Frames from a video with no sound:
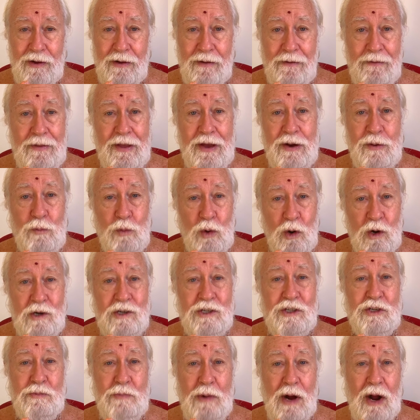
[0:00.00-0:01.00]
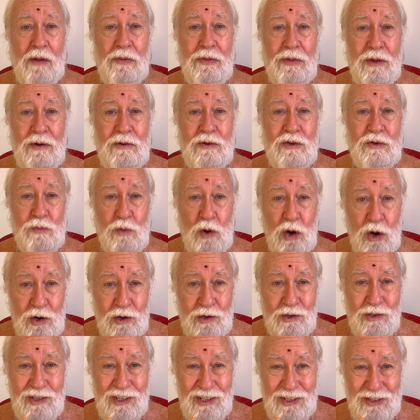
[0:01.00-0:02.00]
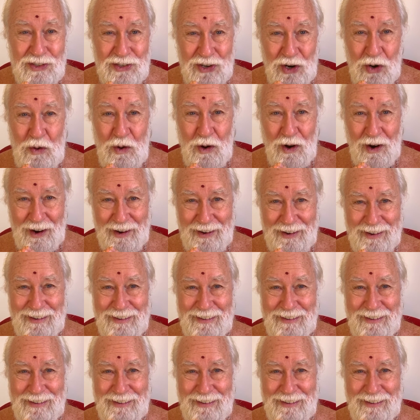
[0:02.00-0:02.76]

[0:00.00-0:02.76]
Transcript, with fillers: and then words about those words, and so on.